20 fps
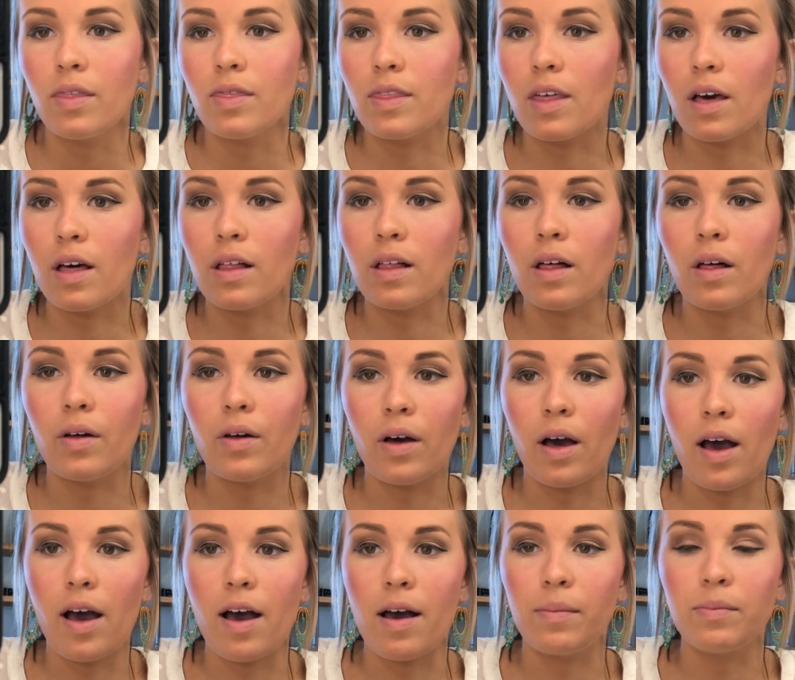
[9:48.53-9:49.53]

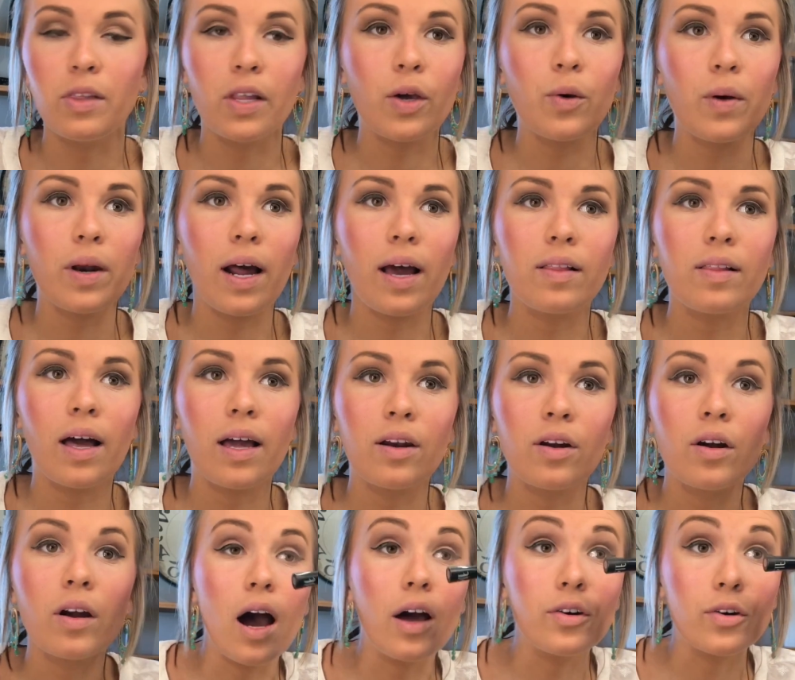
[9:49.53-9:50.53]
the liquid
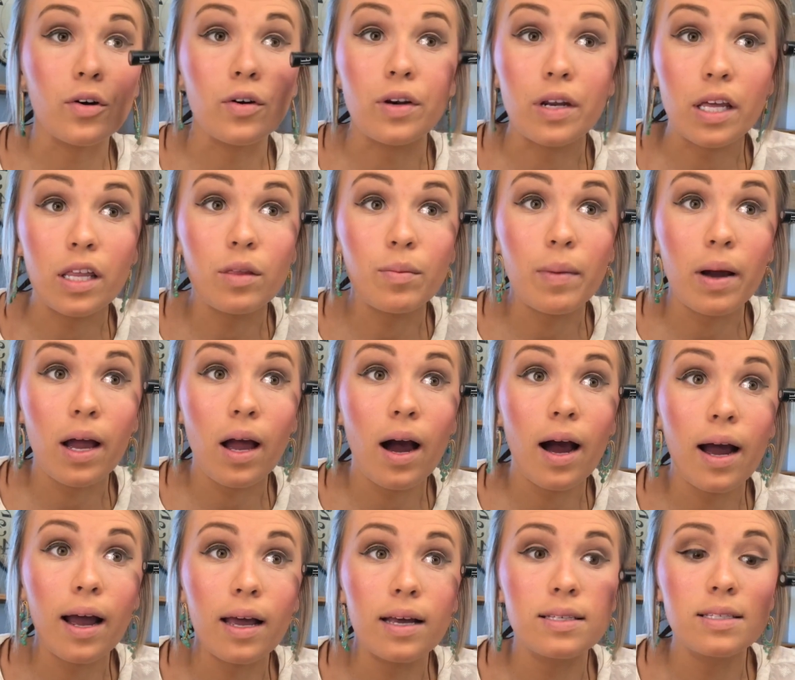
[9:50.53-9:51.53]
eyeliner underneath my
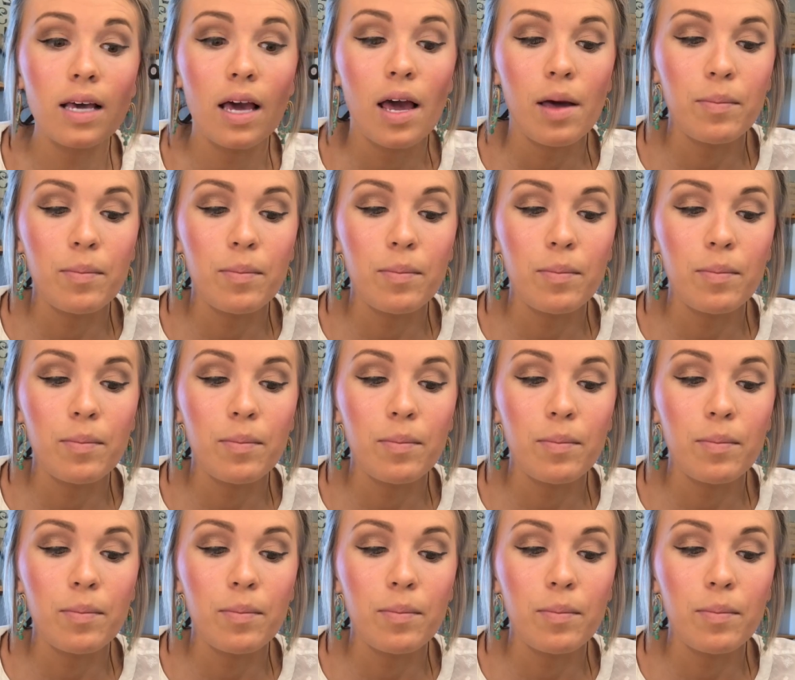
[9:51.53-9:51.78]
eyes